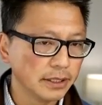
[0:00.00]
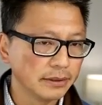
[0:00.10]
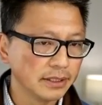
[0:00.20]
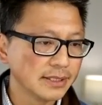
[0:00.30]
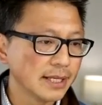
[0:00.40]

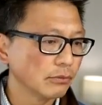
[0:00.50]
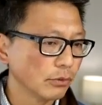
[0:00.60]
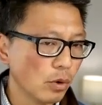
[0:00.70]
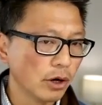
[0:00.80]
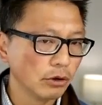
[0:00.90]
the second
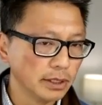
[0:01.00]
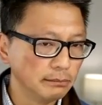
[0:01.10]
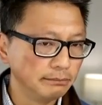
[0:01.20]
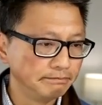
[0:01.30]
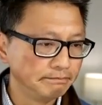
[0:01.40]
requirement,
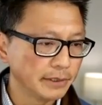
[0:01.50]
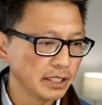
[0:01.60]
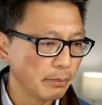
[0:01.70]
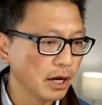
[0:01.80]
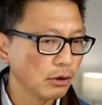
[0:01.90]
on the
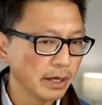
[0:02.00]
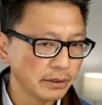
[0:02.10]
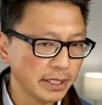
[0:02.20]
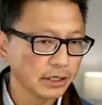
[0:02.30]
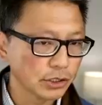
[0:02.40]
peer-to-peer
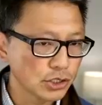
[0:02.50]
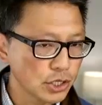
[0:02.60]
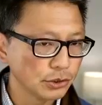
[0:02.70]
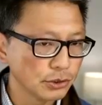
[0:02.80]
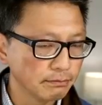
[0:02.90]
data exchange.